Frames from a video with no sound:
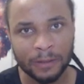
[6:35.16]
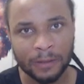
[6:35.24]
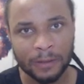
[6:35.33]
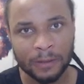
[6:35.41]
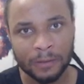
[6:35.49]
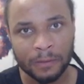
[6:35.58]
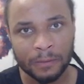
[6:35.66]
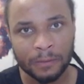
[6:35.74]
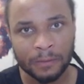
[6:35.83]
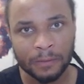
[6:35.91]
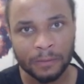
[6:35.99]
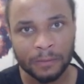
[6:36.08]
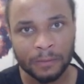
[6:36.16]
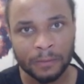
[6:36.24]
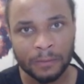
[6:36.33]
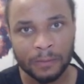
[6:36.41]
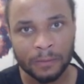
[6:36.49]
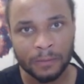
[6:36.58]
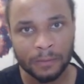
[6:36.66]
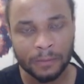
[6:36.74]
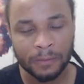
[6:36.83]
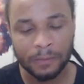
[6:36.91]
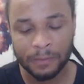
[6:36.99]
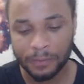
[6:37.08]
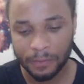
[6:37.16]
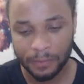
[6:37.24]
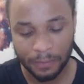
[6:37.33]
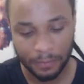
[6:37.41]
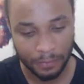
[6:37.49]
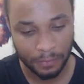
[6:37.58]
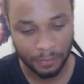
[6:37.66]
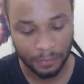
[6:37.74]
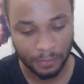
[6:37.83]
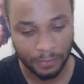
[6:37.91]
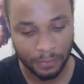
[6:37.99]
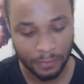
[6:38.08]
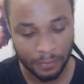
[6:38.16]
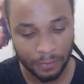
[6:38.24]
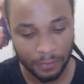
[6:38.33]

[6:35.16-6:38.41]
[no speech]